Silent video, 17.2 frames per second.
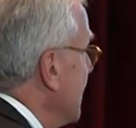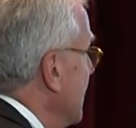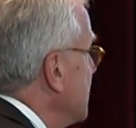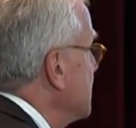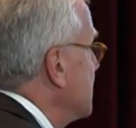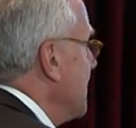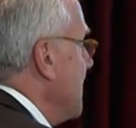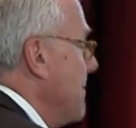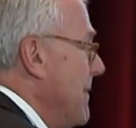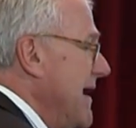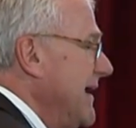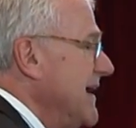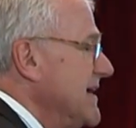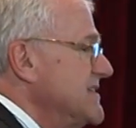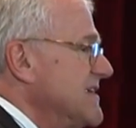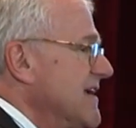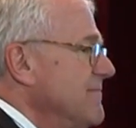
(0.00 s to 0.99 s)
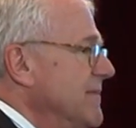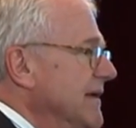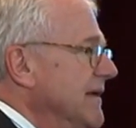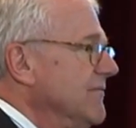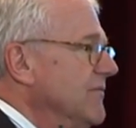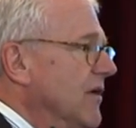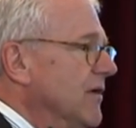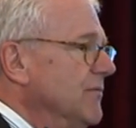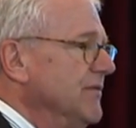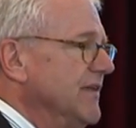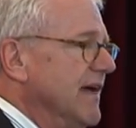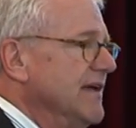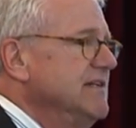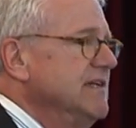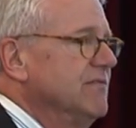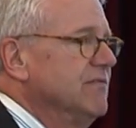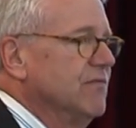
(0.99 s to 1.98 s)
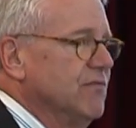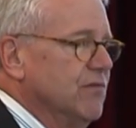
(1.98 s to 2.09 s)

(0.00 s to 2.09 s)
in this room, in my case, I've been involved with IT for